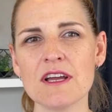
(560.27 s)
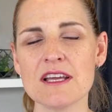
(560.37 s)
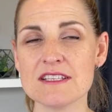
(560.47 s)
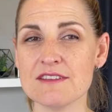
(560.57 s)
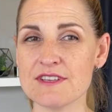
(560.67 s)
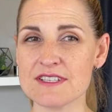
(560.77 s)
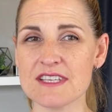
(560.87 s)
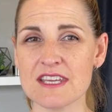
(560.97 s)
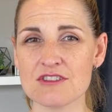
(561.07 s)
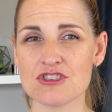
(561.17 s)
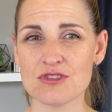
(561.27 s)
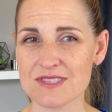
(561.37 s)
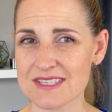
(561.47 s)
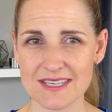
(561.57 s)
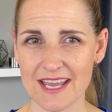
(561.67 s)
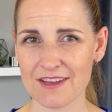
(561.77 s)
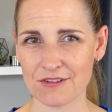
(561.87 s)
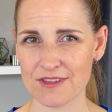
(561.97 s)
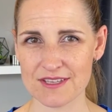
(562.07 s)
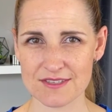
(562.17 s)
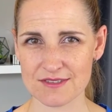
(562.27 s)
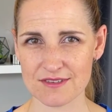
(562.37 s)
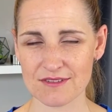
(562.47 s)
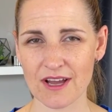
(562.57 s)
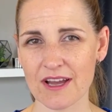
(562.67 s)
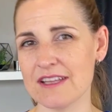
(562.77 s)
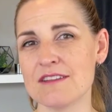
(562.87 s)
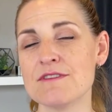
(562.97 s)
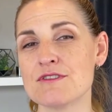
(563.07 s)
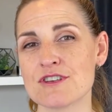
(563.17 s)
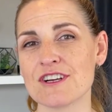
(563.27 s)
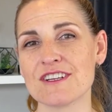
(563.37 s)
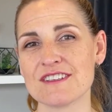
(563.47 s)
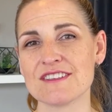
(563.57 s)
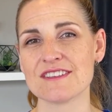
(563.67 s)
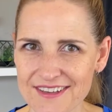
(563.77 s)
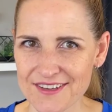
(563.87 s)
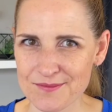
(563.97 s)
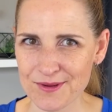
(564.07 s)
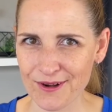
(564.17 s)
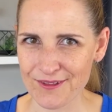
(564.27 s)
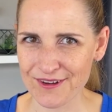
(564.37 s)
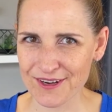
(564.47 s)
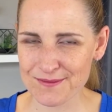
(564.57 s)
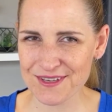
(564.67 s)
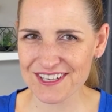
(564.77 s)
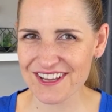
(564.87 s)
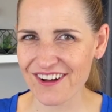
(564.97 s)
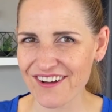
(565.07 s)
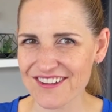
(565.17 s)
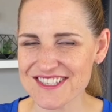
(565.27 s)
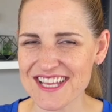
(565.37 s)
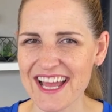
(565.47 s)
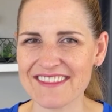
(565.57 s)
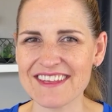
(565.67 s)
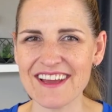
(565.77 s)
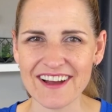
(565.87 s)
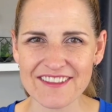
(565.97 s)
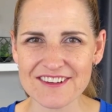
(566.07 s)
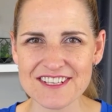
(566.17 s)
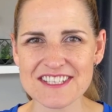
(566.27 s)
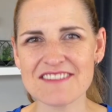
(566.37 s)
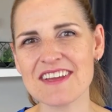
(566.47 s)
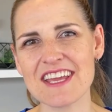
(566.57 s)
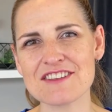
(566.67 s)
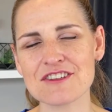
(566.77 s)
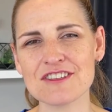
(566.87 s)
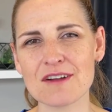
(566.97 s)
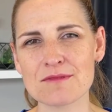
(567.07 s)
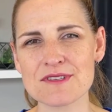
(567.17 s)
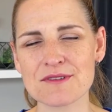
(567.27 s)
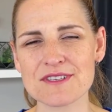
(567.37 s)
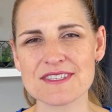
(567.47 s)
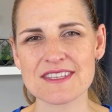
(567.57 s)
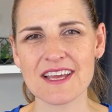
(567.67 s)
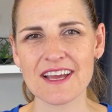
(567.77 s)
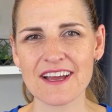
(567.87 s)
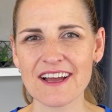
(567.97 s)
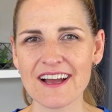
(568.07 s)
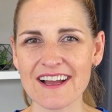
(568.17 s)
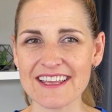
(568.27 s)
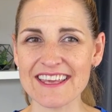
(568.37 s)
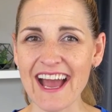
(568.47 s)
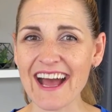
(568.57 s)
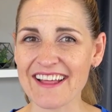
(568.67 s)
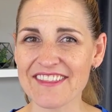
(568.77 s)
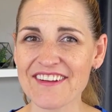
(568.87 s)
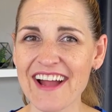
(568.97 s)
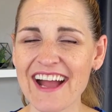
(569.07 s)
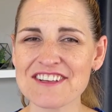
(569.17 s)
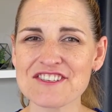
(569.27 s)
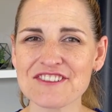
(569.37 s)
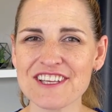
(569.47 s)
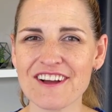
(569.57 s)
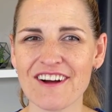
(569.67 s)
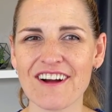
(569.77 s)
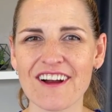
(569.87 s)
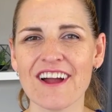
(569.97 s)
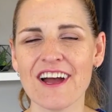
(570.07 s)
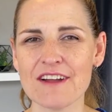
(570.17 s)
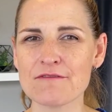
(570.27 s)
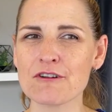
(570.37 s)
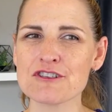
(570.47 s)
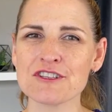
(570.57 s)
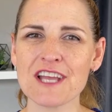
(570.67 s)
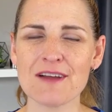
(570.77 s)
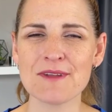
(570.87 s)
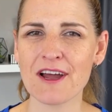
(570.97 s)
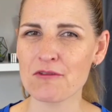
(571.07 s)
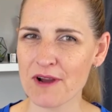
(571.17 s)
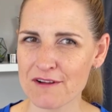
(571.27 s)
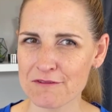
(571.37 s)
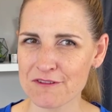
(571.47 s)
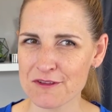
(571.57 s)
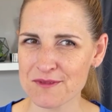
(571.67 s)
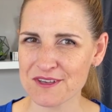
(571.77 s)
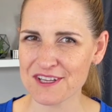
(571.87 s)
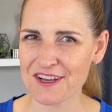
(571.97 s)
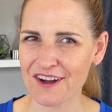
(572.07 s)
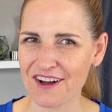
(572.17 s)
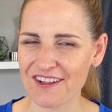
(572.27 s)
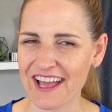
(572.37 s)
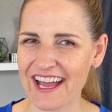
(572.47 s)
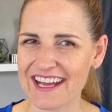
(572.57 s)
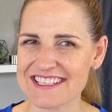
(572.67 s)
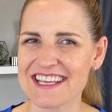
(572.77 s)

DVC chooses to handle this in the future. But are there community halls at the other Disney Vacation Club resorts? Yeah, there actually are. Unfortunately, I'm not aware of a community hall at